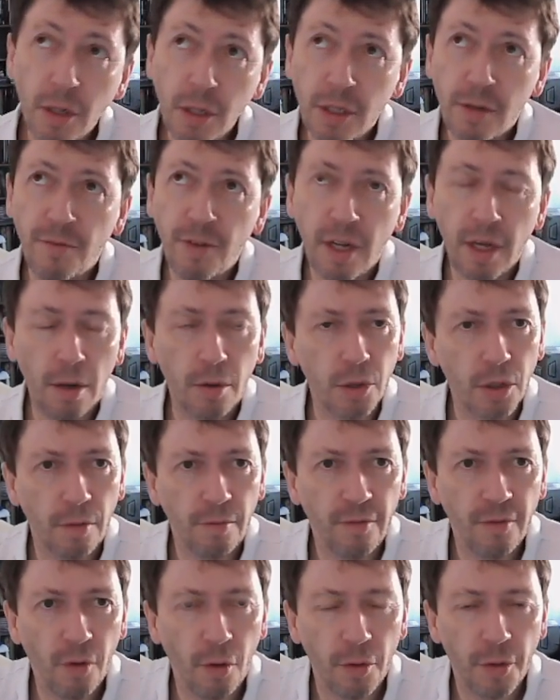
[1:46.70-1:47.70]
some videos on
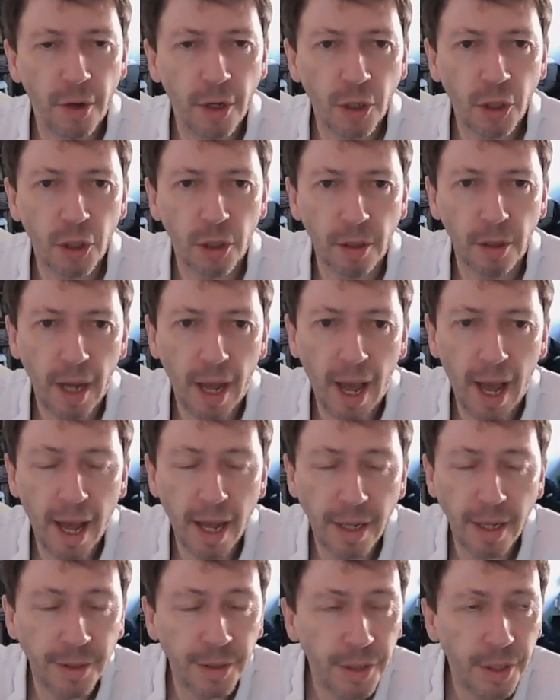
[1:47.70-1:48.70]
4th edition,
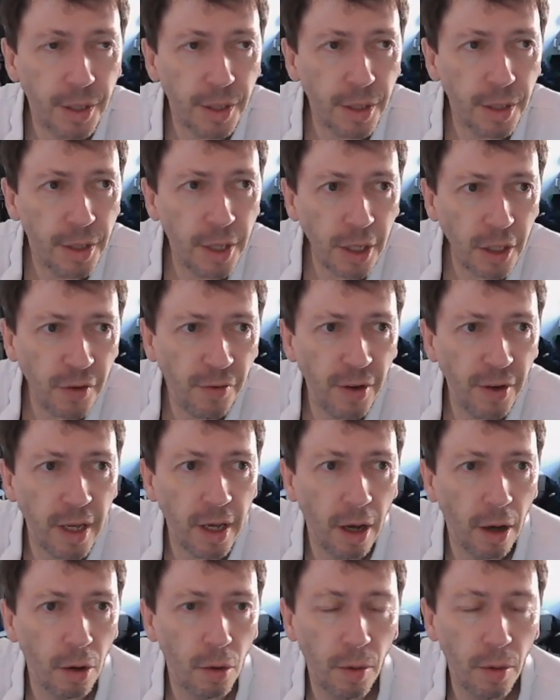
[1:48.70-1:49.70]
and this
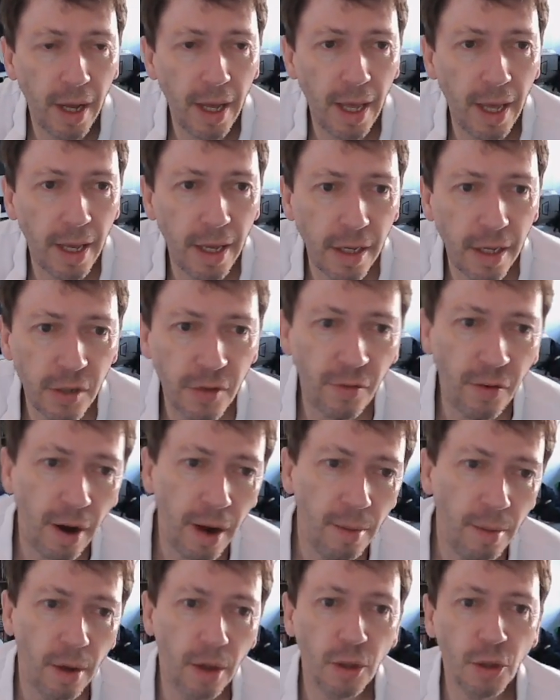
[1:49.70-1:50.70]
video is very
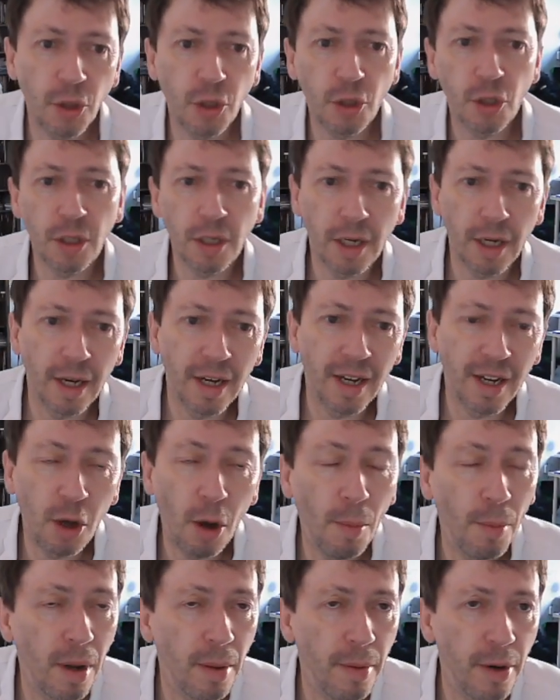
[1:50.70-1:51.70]
much a
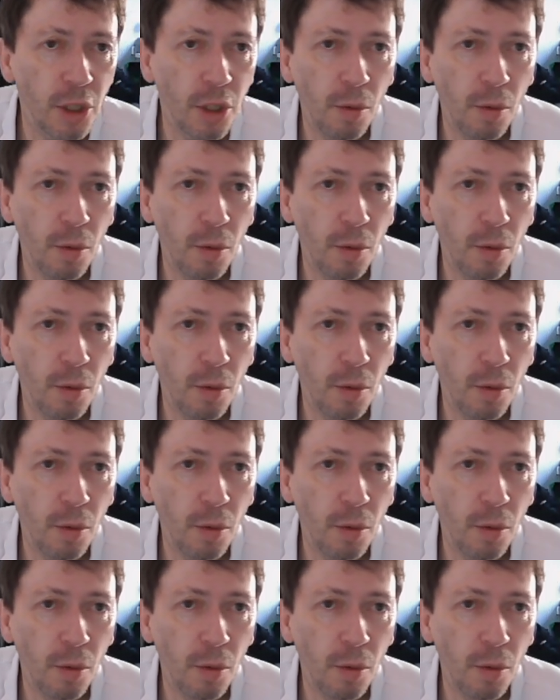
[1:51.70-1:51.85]
complimentary